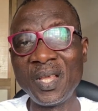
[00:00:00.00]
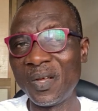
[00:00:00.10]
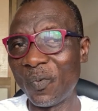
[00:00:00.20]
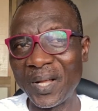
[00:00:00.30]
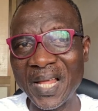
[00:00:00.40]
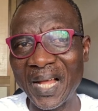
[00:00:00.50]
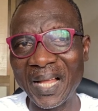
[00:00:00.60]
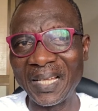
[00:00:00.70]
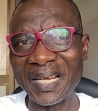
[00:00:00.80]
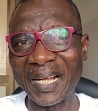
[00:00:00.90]
Whether
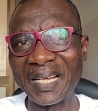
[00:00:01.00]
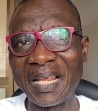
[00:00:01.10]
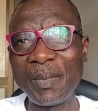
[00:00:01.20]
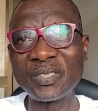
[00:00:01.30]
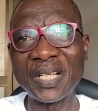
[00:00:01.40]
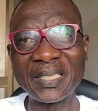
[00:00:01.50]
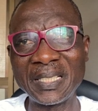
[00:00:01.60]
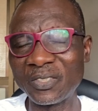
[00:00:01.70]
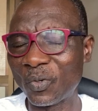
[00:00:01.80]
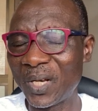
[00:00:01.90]
in academic
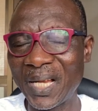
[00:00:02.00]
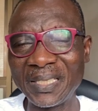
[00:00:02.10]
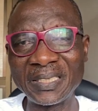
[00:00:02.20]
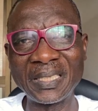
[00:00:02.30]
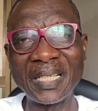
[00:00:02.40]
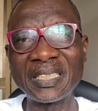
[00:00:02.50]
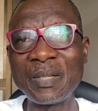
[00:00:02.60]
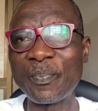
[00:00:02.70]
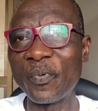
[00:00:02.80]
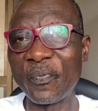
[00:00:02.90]
setting, scholarly
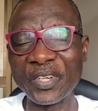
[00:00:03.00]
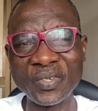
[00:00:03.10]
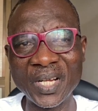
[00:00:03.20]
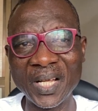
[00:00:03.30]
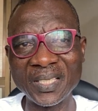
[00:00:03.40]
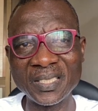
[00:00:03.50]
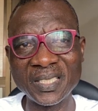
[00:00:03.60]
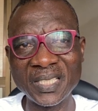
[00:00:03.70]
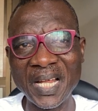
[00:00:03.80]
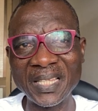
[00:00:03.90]
setting, professional
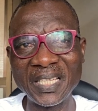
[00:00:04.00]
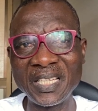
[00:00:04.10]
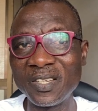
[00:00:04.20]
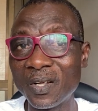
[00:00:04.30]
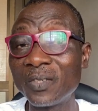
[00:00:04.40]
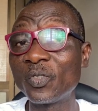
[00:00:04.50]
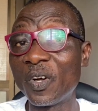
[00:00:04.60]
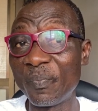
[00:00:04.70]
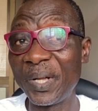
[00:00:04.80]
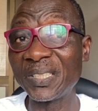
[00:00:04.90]
setting,
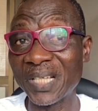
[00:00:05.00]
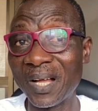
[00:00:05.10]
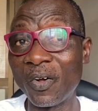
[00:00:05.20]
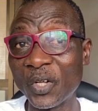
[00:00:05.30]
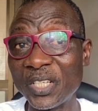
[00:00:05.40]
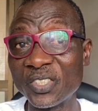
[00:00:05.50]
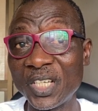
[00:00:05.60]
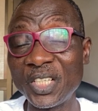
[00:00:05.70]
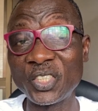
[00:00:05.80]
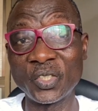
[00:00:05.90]
non-governmental
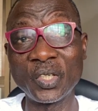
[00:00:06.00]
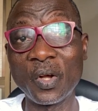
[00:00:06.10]
organization,